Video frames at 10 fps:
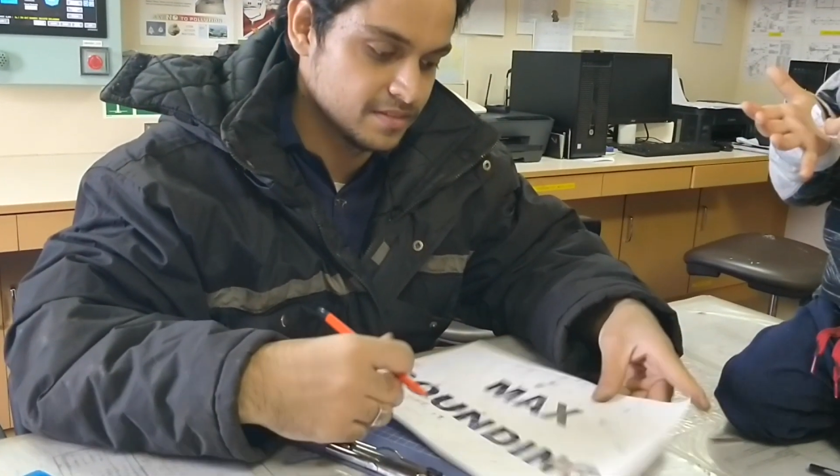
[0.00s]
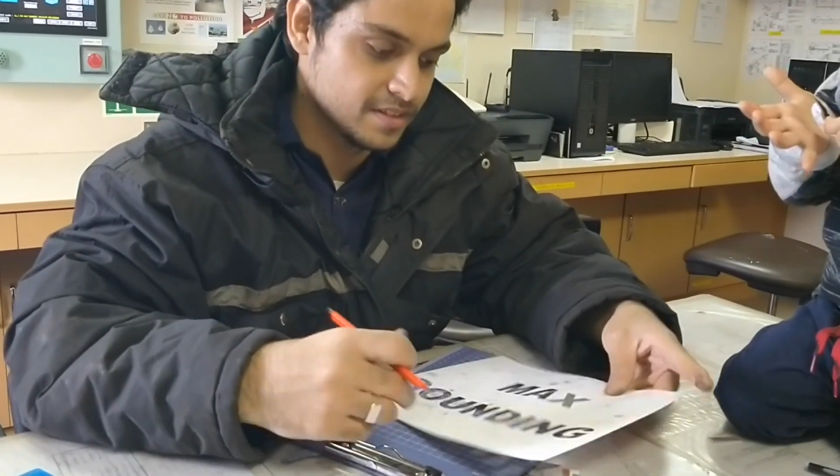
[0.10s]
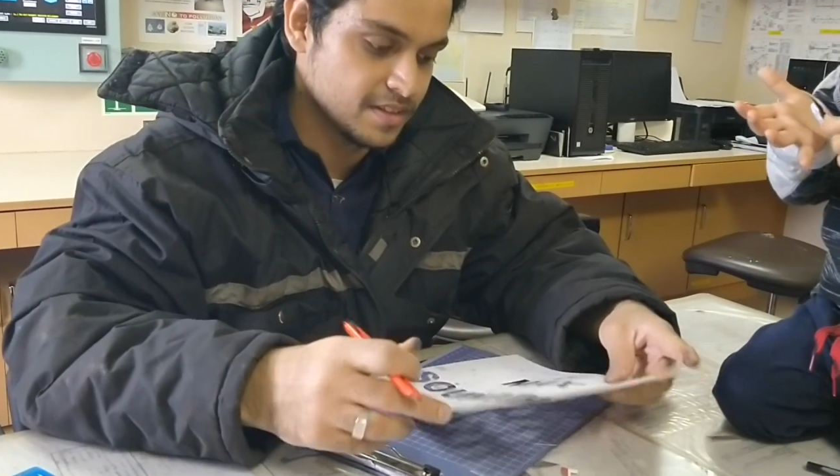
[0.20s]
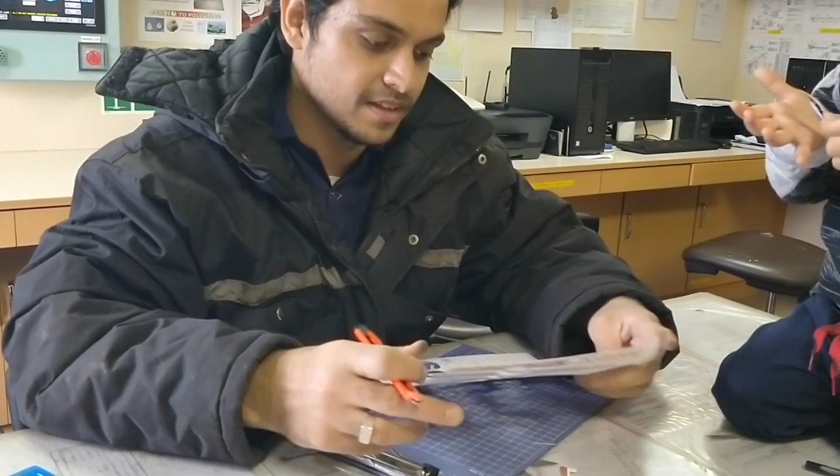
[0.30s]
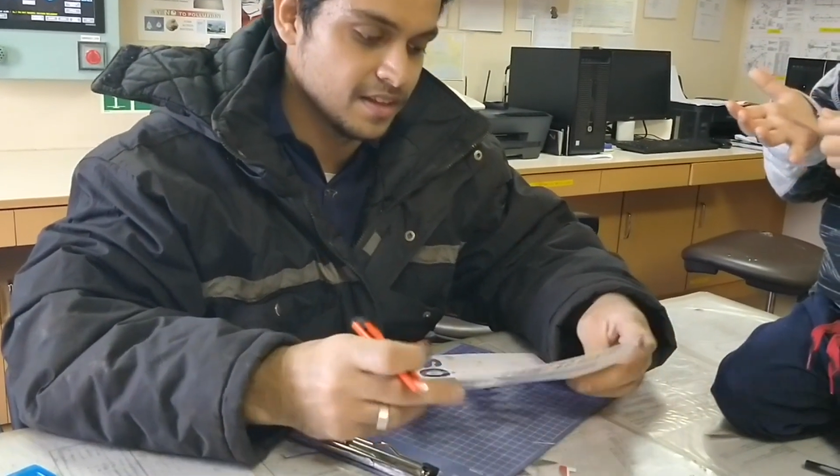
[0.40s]

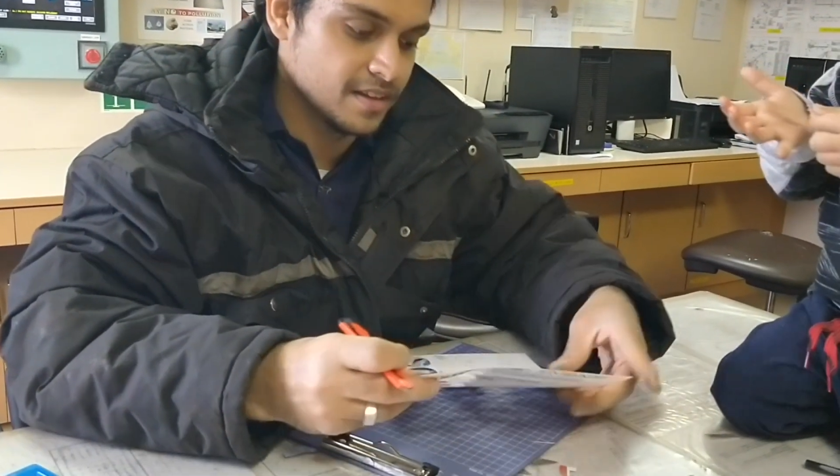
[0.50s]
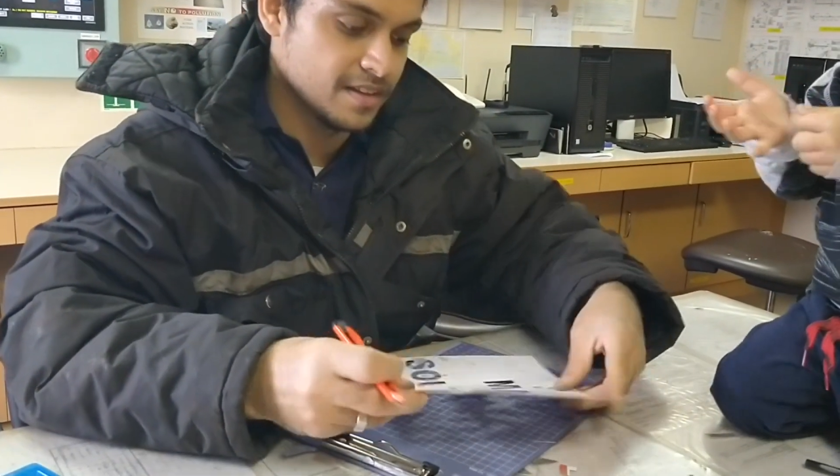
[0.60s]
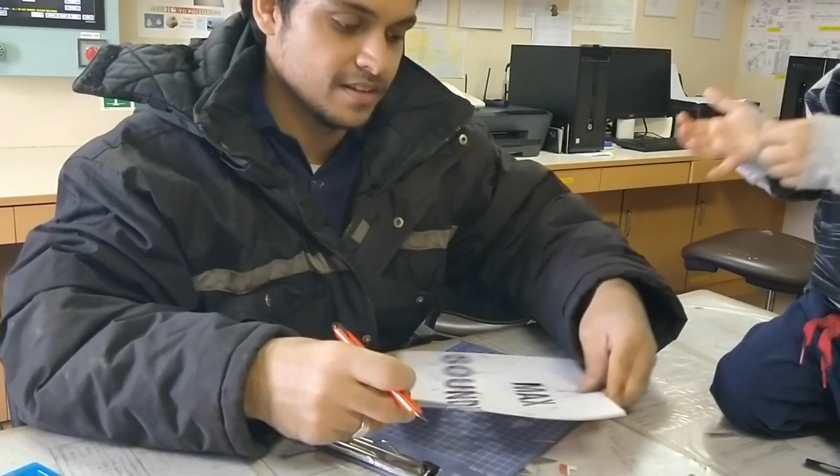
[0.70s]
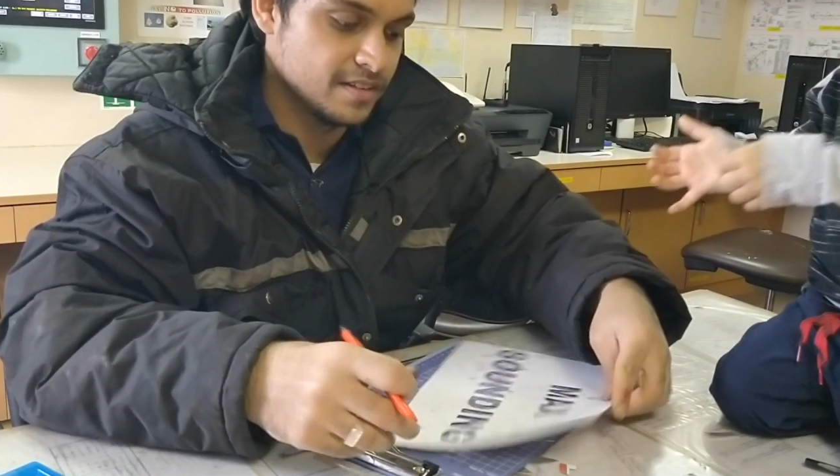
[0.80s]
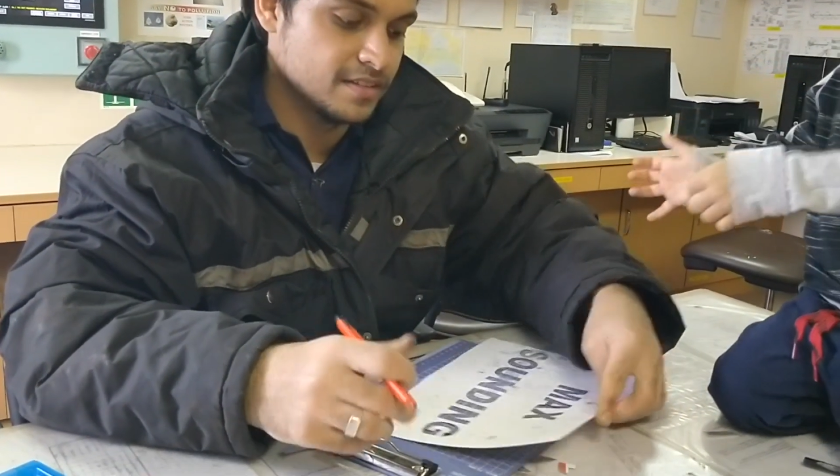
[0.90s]

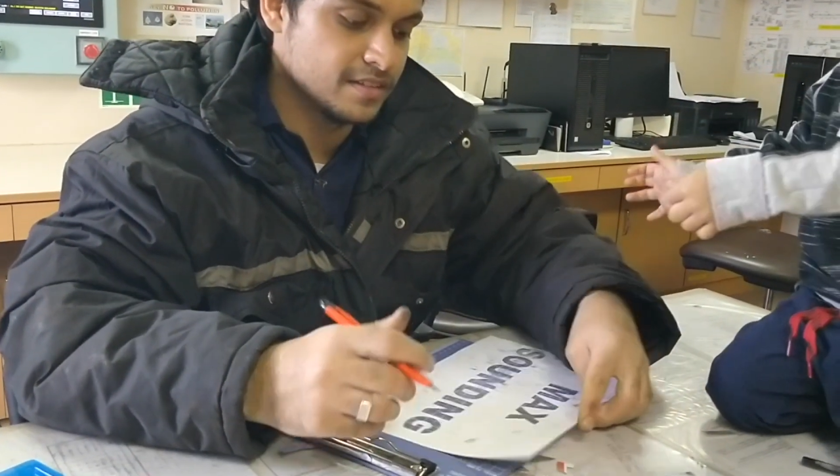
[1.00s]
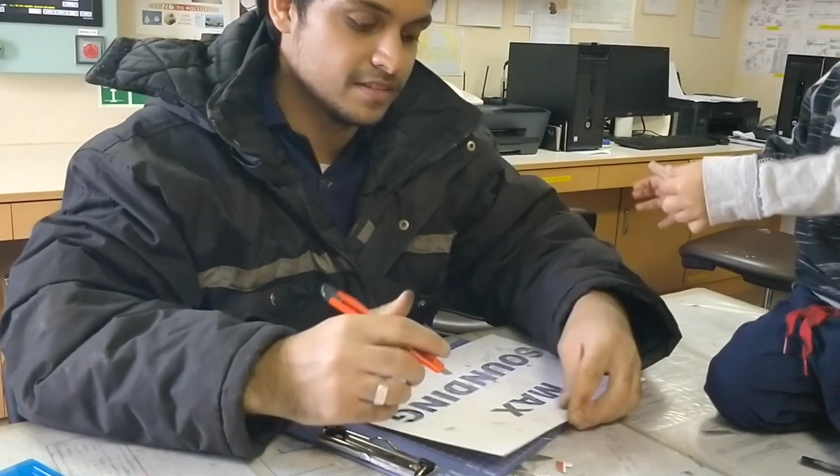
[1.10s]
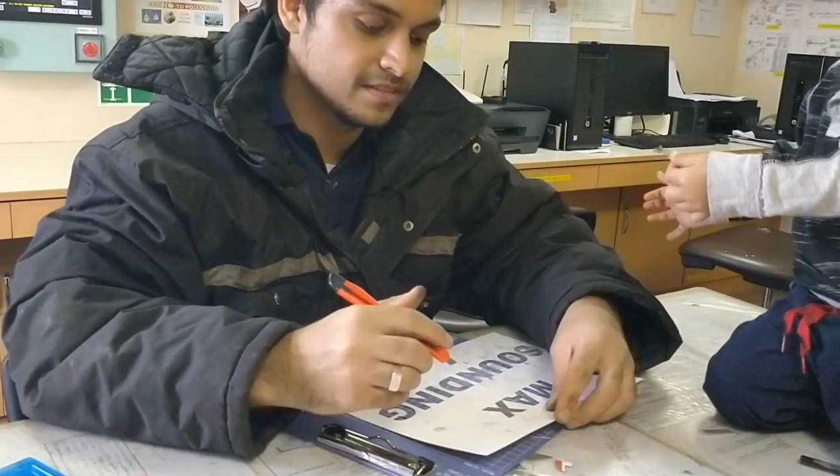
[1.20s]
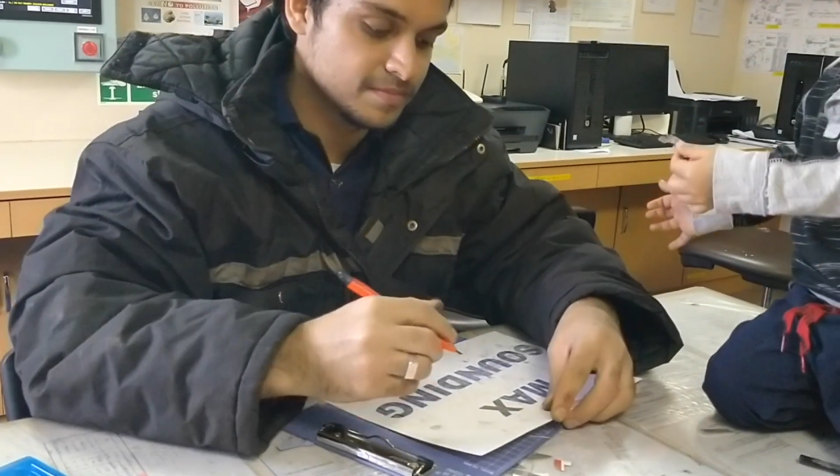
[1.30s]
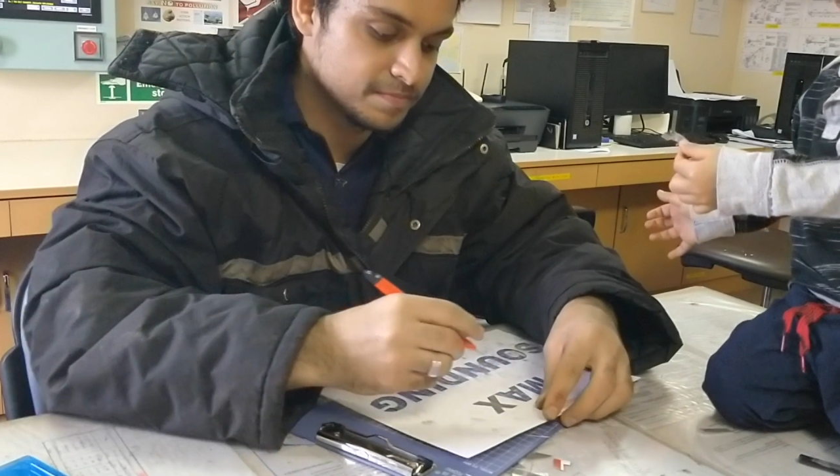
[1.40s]

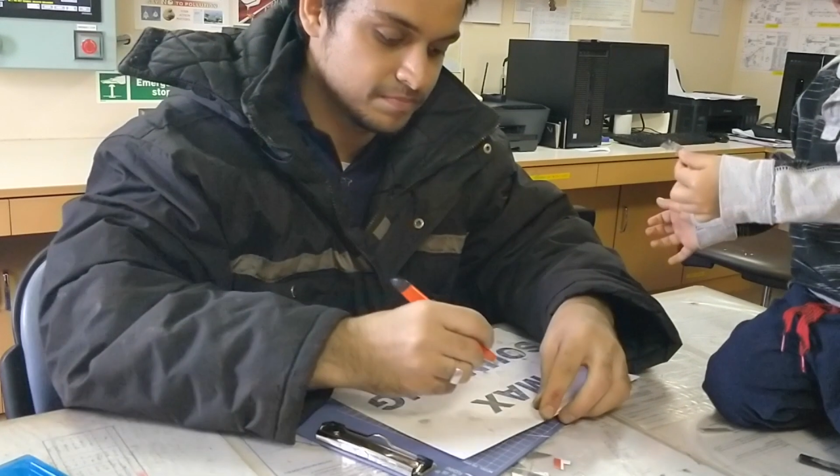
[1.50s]
And